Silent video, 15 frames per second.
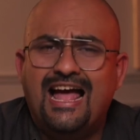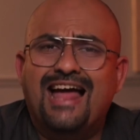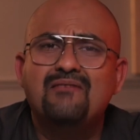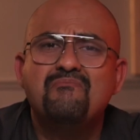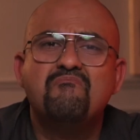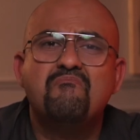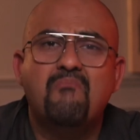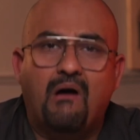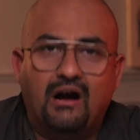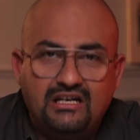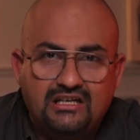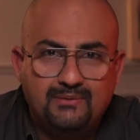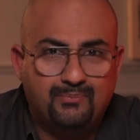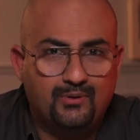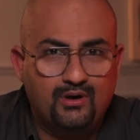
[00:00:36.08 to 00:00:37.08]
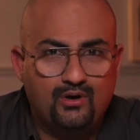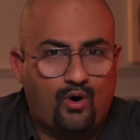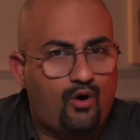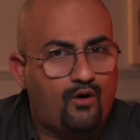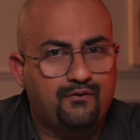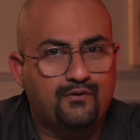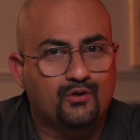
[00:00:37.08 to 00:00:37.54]
and multiple
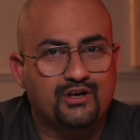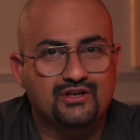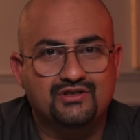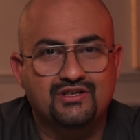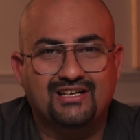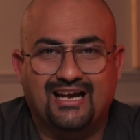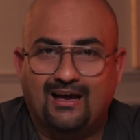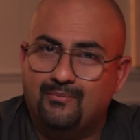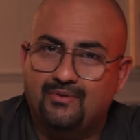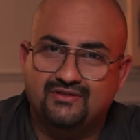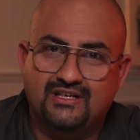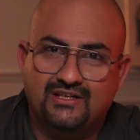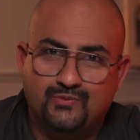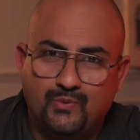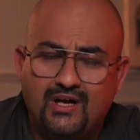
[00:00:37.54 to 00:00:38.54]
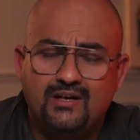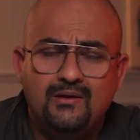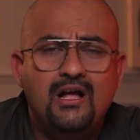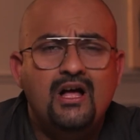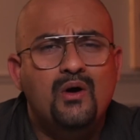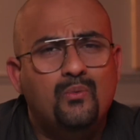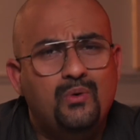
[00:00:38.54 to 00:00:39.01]
off-location cameras as well,
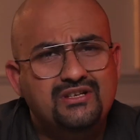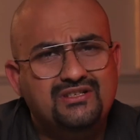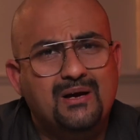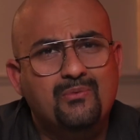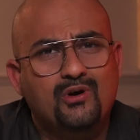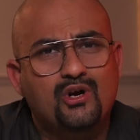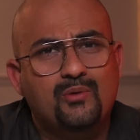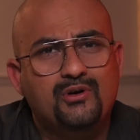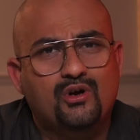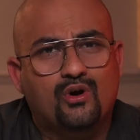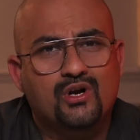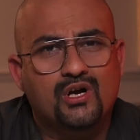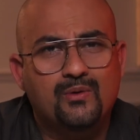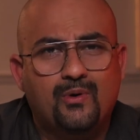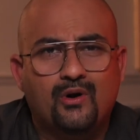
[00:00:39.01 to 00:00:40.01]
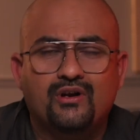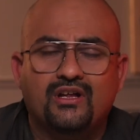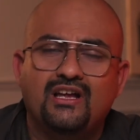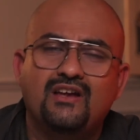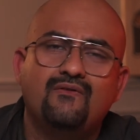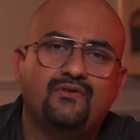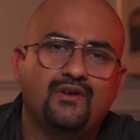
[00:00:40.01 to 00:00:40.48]
which I'm going to be talking about
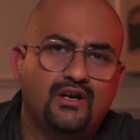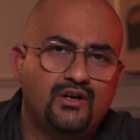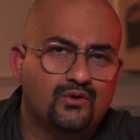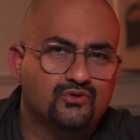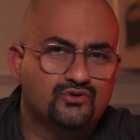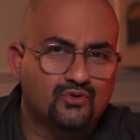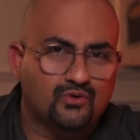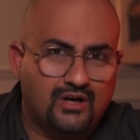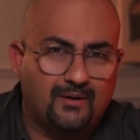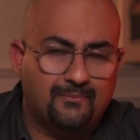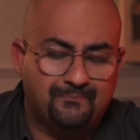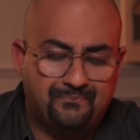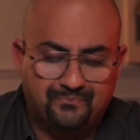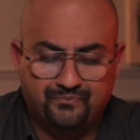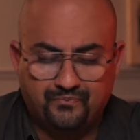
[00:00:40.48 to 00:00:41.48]
in videos to come.